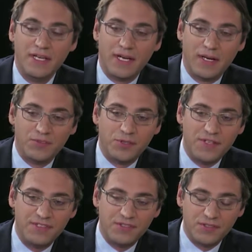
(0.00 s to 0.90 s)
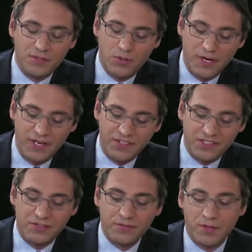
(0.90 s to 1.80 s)
So this is quite an
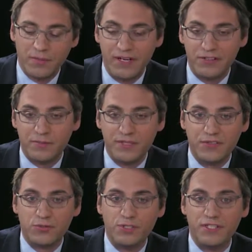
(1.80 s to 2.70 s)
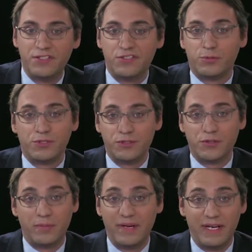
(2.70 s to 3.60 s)
extensive comparison because we didn't just want to
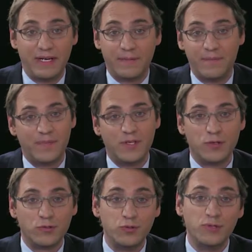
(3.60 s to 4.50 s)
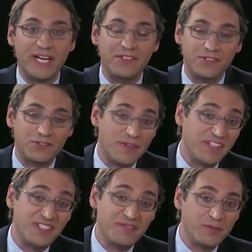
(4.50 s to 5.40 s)
compare two cases. So
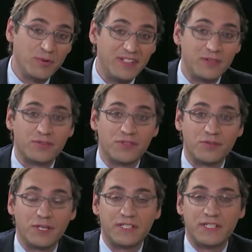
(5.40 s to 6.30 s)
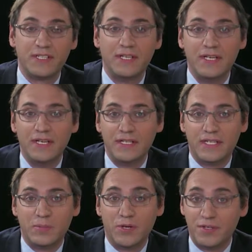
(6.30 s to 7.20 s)
there's different ways of constructing
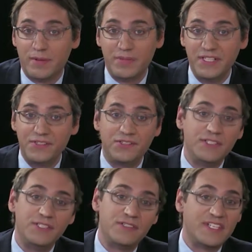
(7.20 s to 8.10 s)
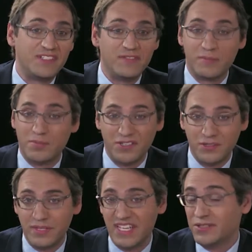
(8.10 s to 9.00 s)
bottom-up indices. There's different
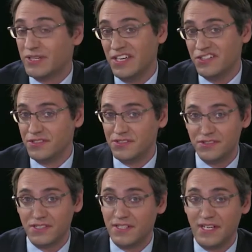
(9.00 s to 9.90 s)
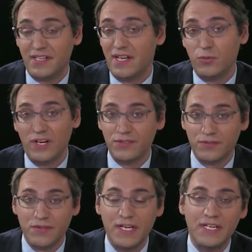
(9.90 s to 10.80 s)
possible allocations and ways
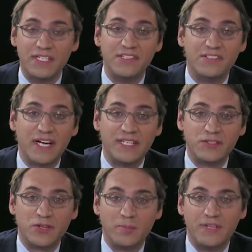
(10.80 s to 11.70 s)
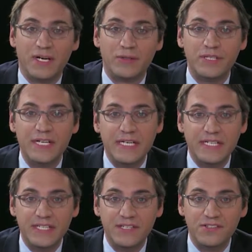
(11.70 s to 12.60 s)
of designing top-down
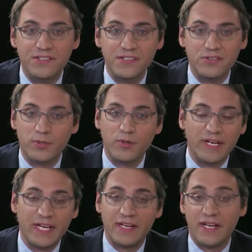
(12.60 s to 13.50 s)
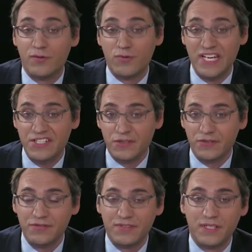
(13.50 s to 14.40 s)
indices. So we're looking at a range
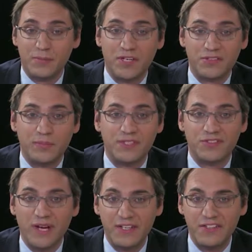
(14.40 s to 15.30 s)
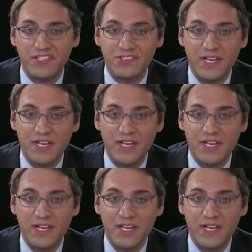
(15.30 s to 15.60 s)
of possible strategies.